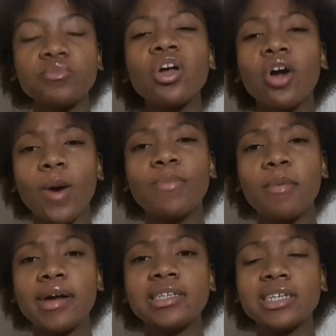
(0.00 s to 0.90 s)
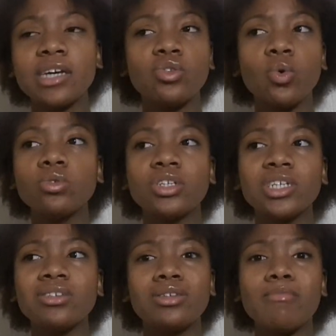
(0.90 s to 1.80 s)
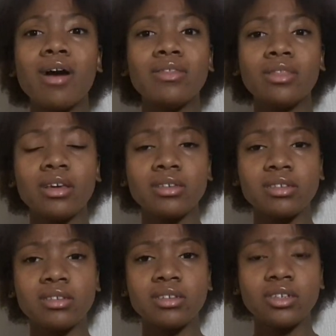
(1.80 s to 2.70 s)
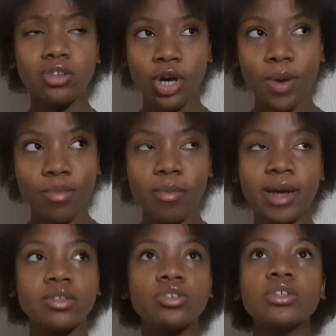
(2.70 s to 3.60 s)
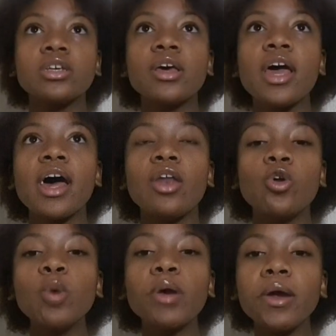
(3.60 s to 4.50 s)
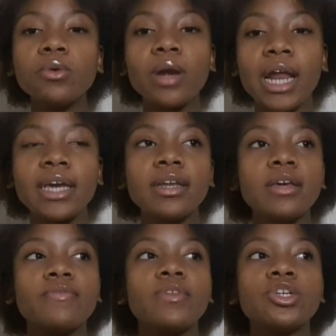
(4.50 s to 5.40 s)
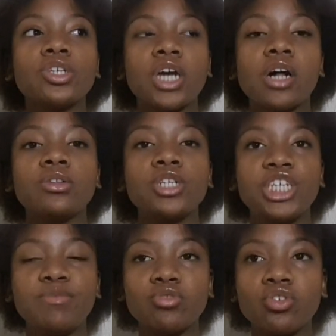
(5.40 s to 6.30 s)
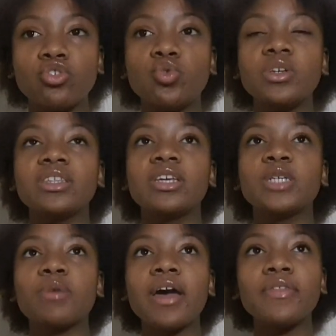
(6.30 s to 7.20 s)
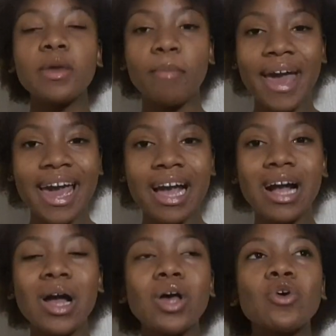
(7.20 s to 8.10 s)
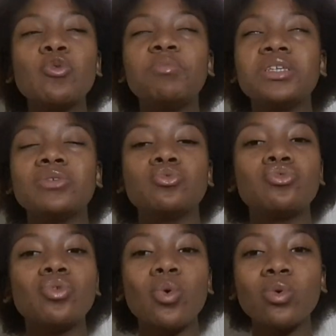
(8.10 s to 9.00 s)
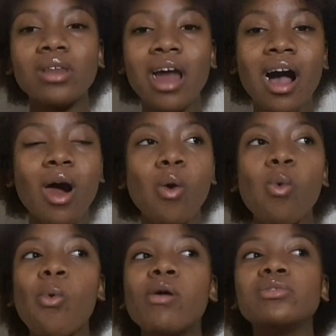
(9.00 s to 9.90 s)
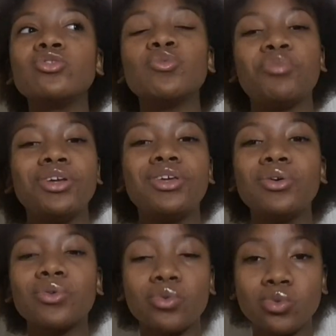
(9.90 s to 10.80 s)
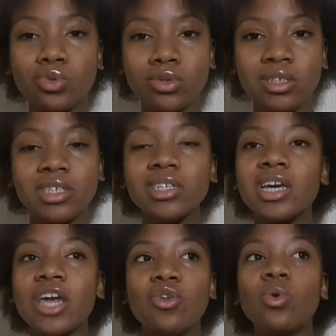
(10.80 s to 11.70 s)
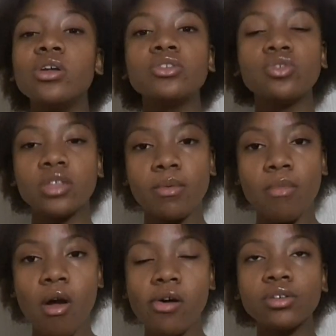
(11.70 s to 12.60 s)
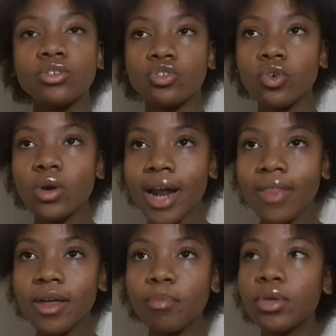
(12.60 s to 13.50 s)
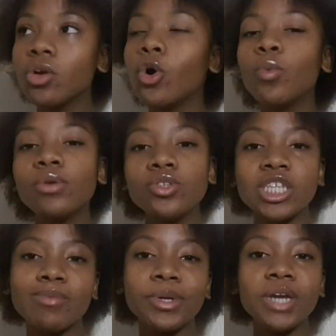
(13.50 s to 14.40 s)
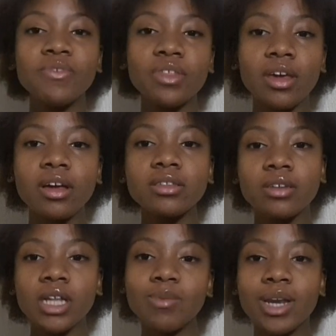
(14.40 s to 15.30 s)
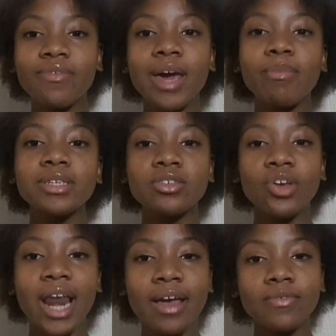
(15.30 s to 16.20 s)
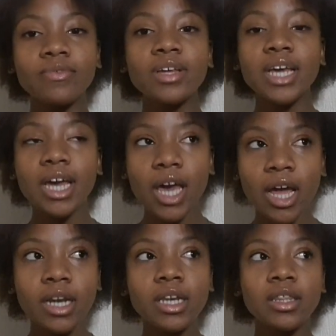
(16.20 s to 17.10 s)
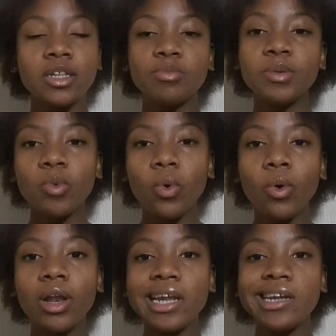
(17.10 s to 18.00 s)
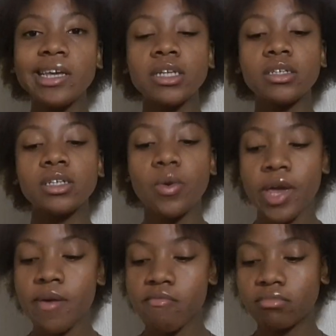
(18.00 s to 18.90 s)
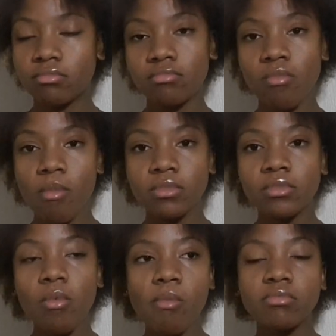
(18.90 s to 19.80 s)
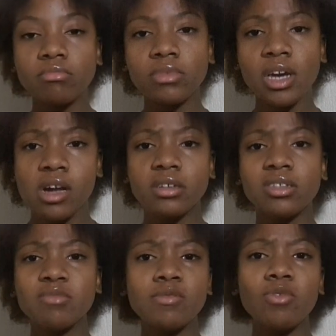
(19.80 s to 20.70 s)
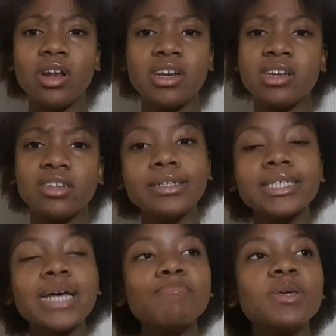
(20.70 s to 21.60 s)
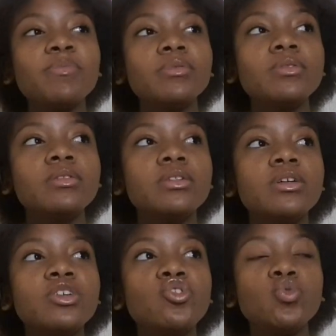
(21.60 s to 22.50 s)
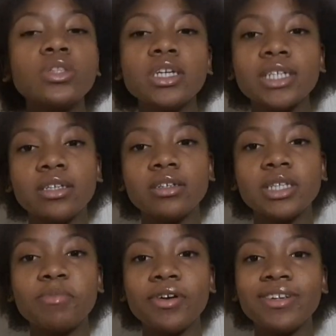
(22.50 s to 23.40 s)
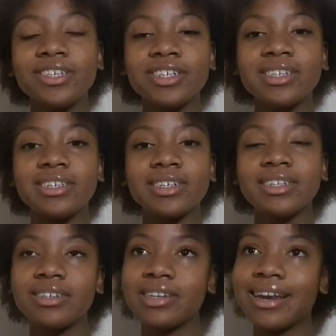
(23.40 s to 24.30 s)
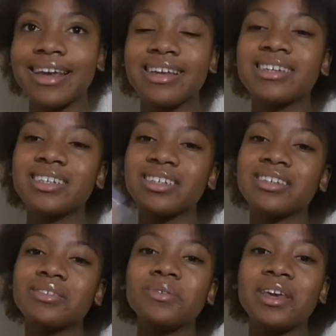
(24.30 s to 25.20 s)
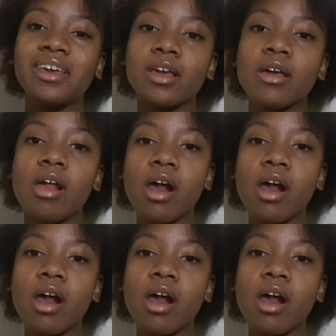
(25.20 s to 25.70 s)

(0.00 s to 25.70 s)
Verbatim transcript: Compromise, yeah. Don't just demand things. Compromise, because no parent would like it if their child keeps on doing things behind their back. You're busy, told now, you're breaking rules, and you don't listen to them. So rather be open to them about everything, tell them whatever happens in your life, and they'll be more lenient in a way. Yeah, they'll be more lenient. Some people do things until their parents just are like, okay.